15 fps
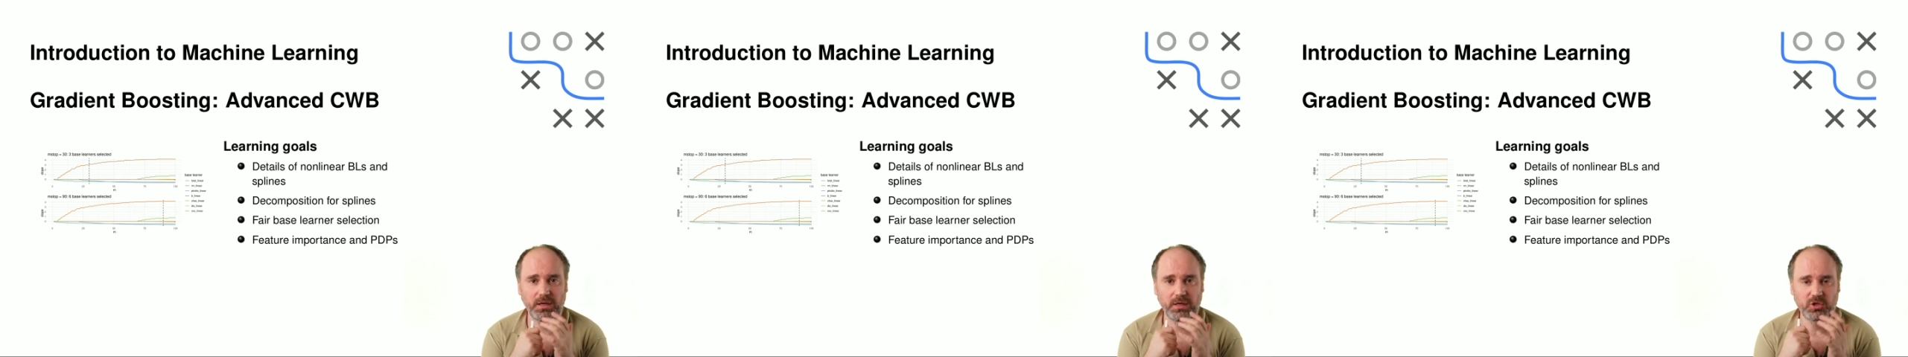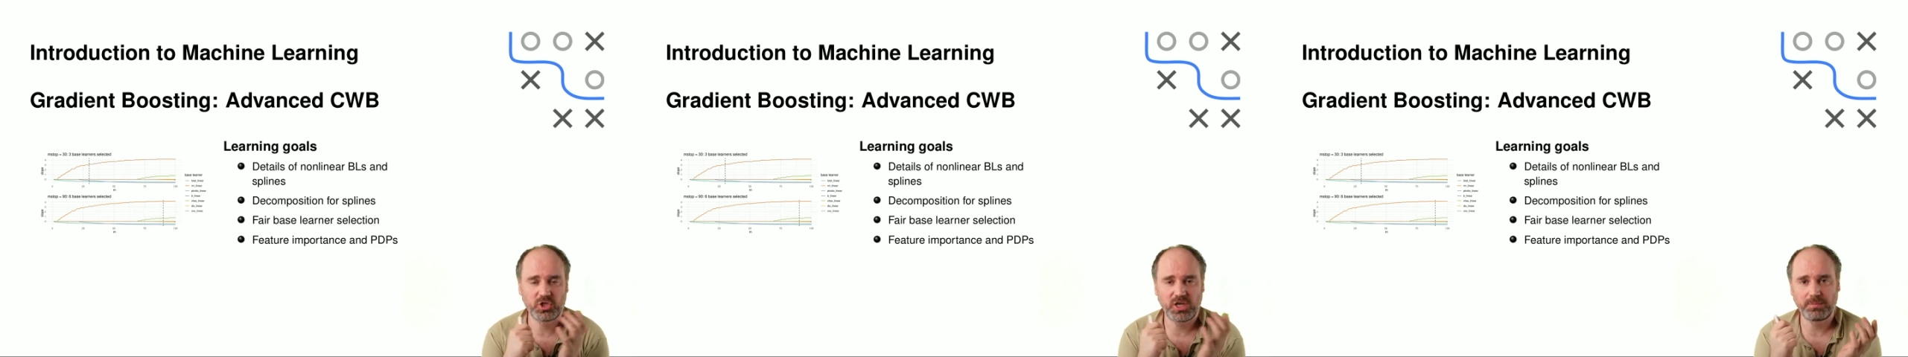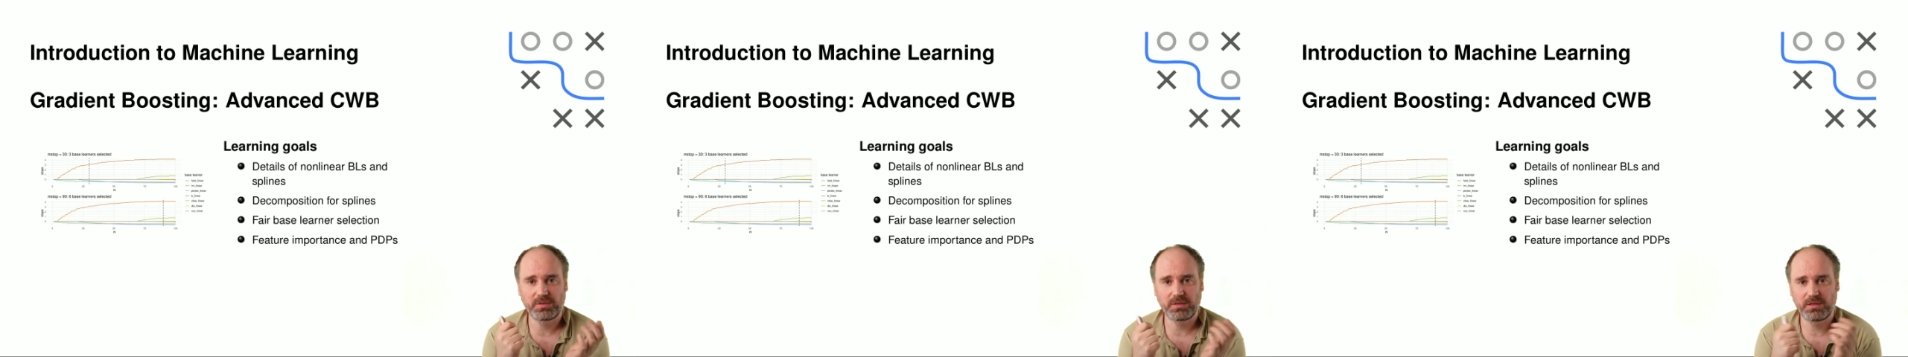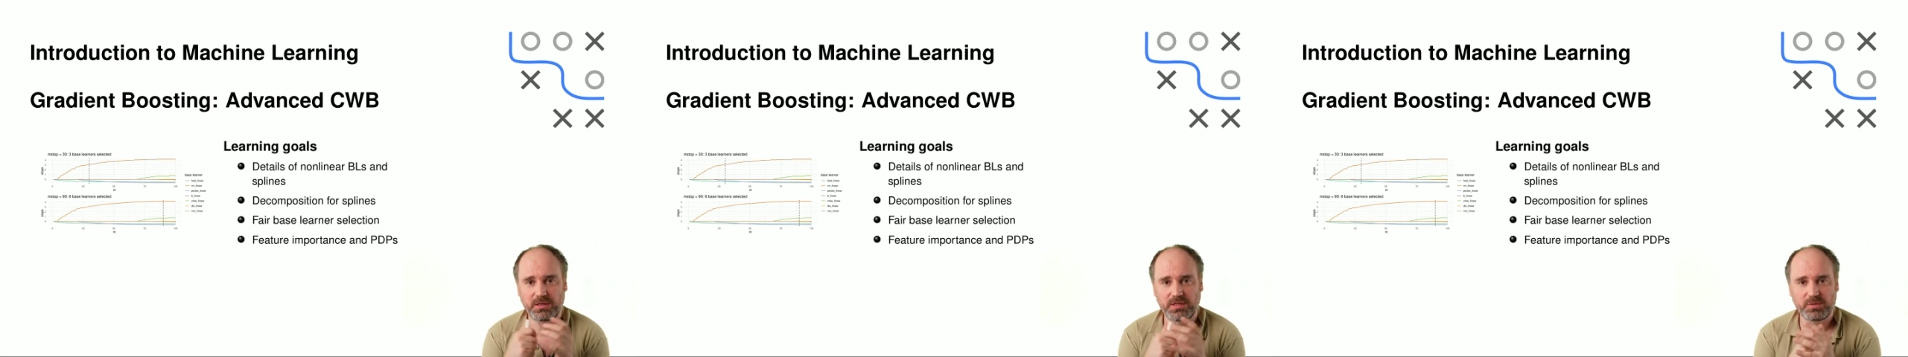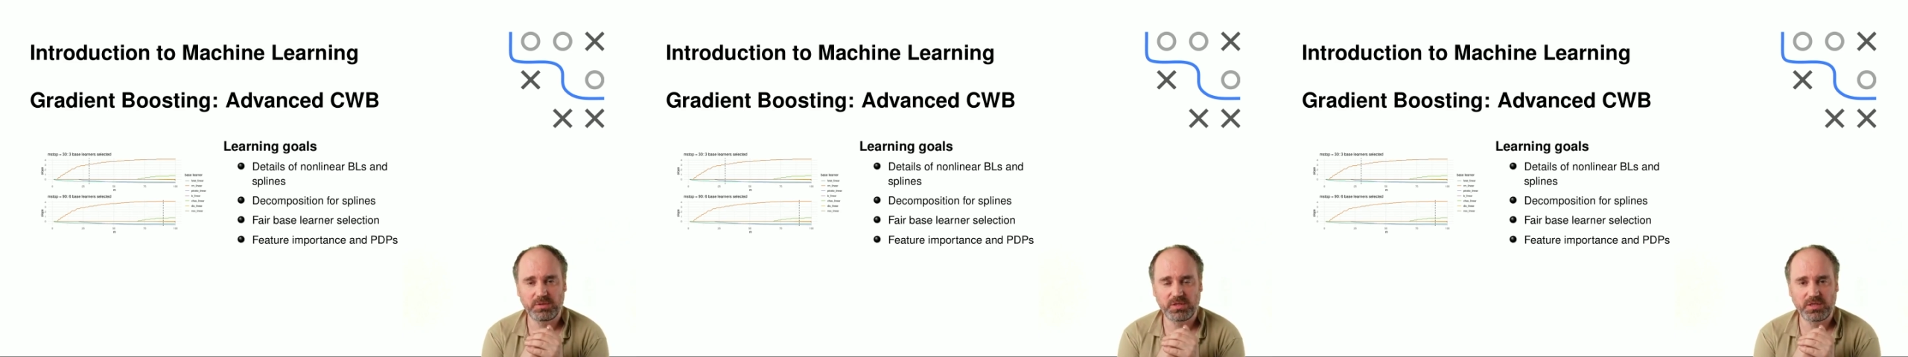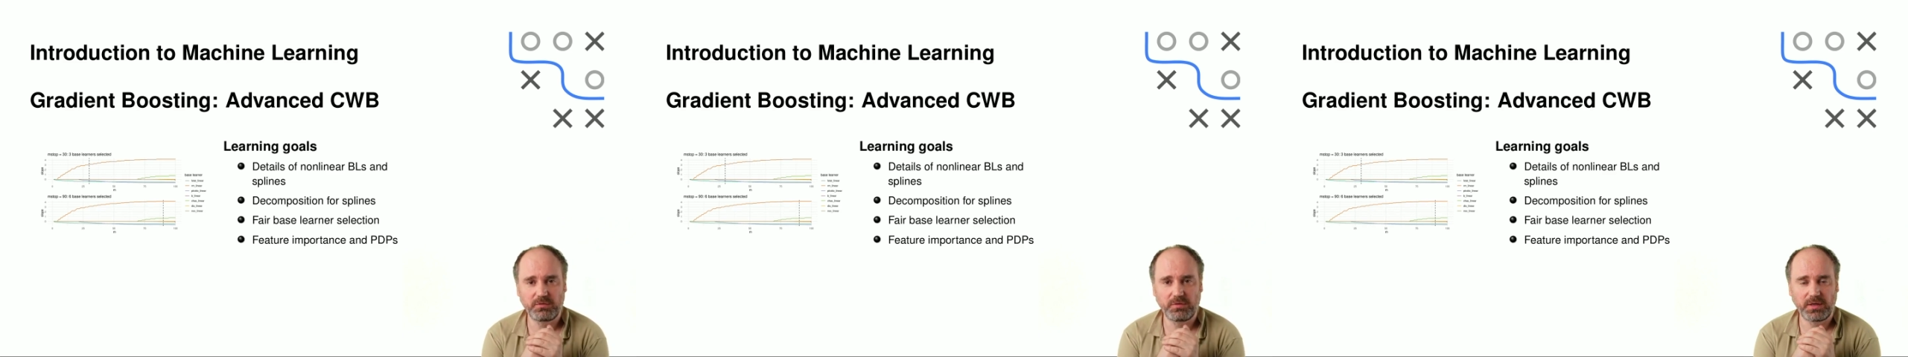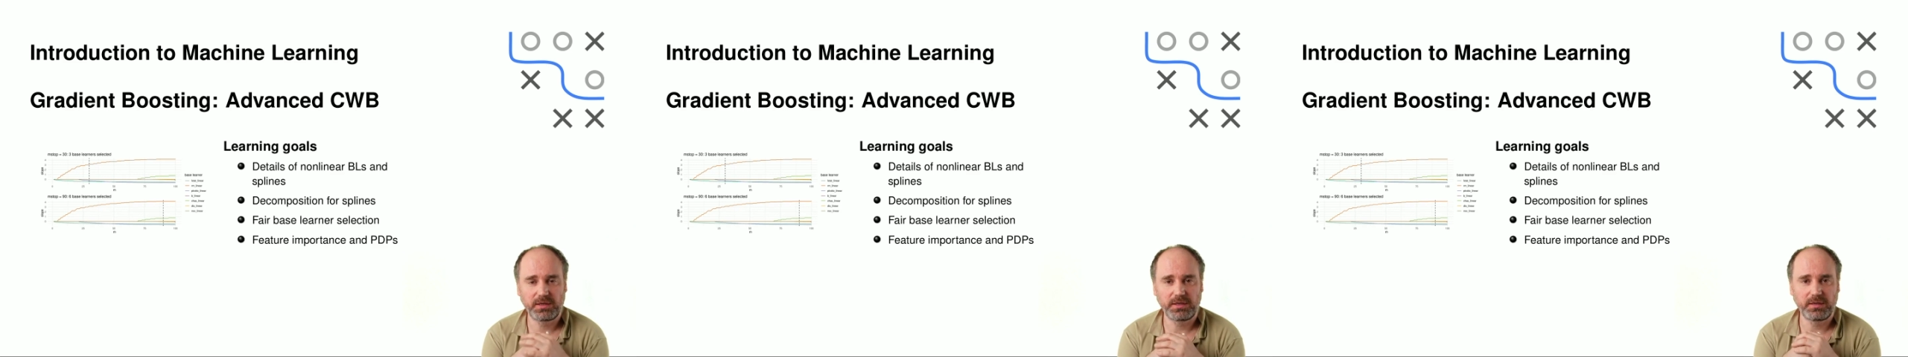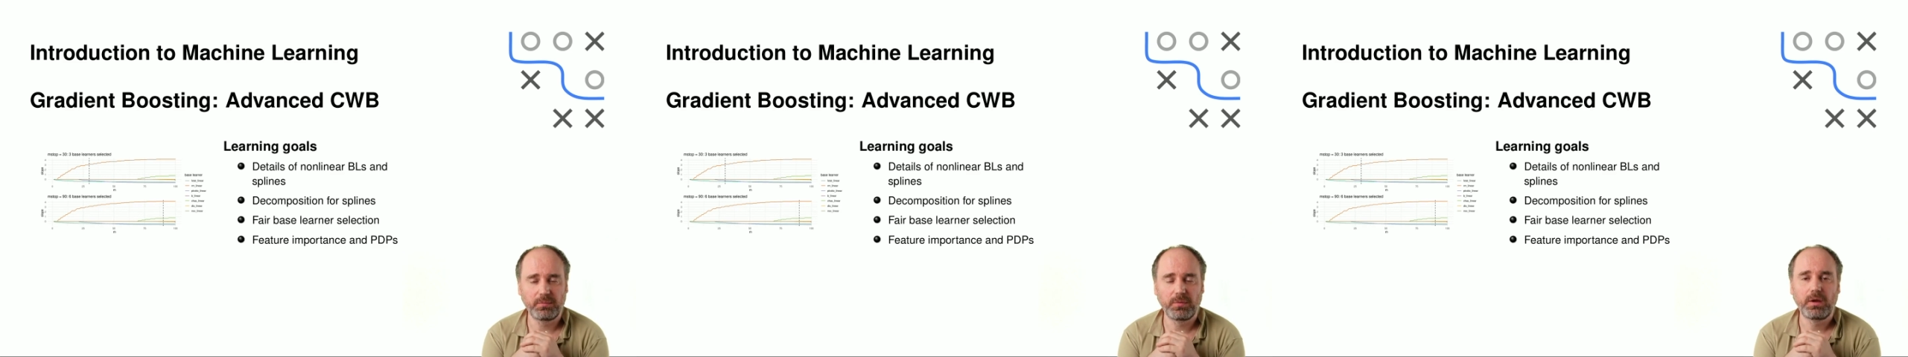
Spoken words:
chapter, and specifically